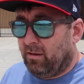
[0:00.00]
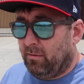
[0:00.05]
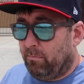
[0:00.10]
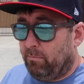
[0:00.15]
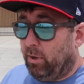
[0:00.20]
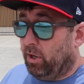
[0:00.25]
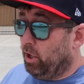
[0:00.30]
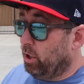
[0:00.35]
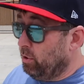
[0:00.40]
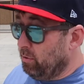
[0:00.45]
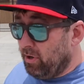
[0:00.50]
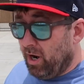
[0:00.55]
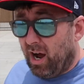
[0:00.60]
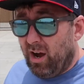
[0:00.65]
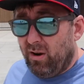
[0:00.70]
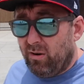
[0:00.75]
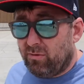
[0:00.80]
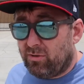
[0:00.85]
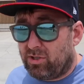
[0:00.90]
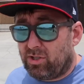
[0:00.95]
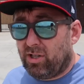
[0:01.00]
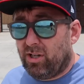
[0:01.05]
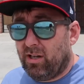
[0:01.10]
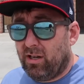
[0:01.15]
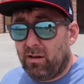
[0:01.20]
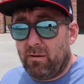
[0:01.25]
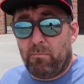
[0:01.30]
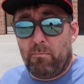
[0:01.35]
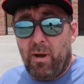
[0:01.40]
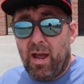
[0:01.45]
But who knows?
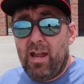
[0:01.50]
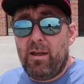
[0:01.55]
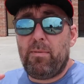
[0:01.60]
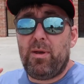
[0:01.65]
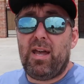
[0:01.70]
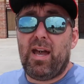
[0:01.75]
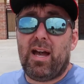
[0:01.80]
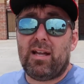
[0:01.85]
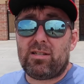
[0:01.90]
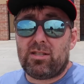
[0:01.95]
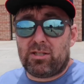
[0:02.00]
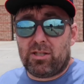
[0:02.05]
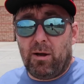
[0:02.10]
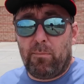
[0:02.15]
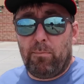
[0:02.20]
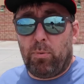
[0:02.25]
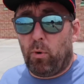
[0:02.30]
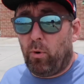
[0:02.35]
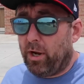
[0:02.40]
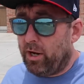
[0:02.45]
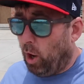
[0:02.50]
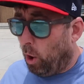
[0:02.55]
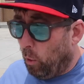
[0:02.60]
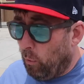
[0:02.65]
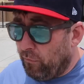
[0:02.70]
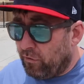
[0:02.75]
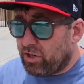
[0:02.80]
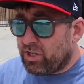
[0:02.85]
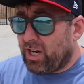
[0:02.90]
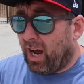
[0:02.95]
Maybe at some point
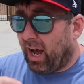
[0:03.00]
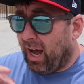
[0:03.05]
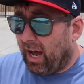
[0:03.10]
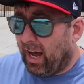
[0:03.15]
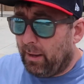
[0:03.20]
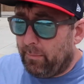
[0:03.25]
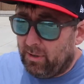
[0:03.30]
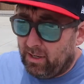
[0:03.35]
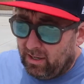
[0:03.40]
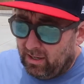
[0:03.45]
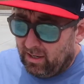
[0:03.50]
over time,